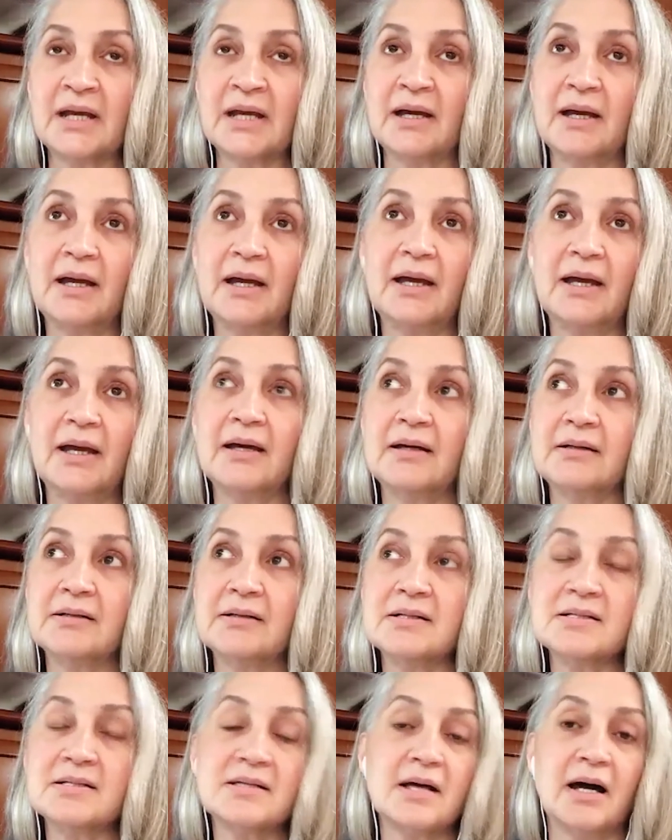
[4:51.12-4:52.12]

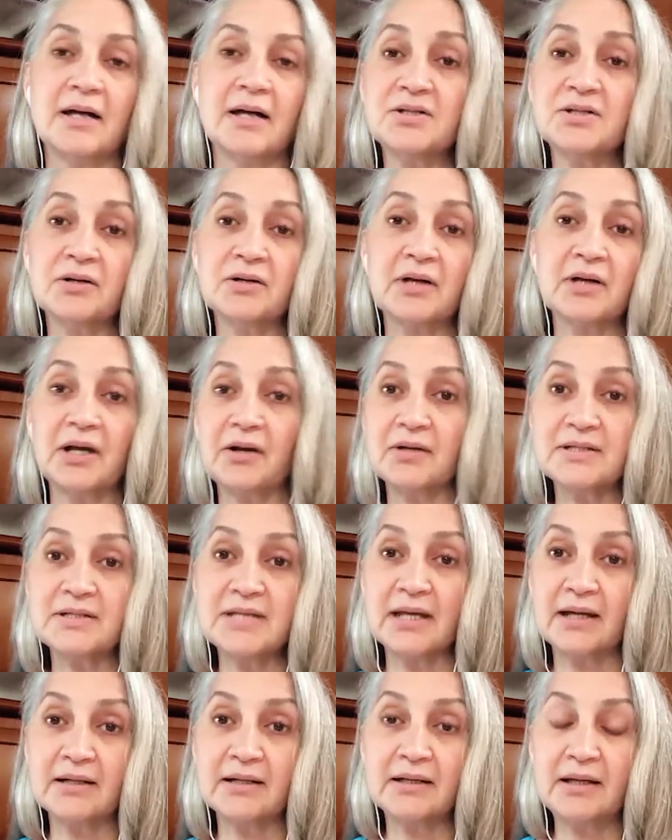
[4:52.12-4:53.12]
and I took Erin's
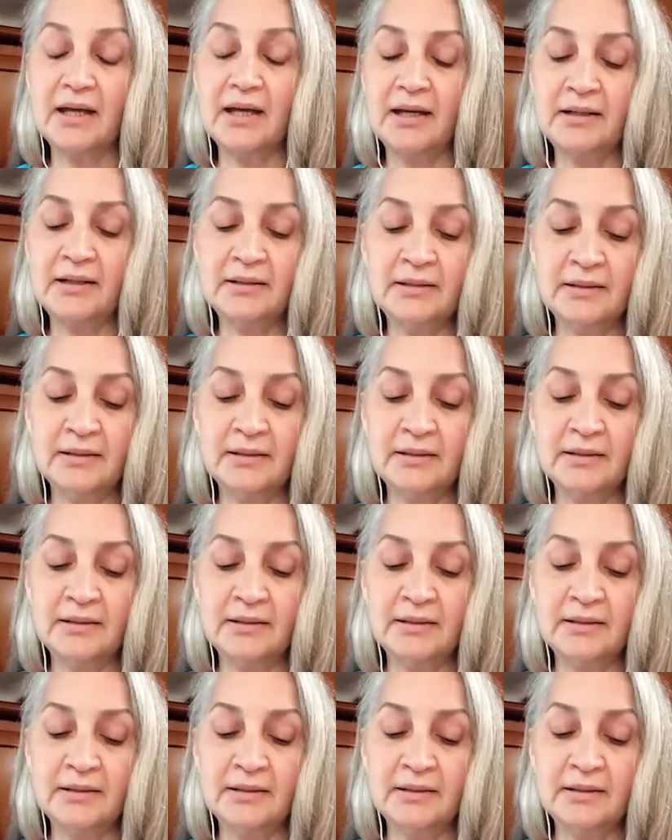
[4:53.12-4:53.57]
hand again,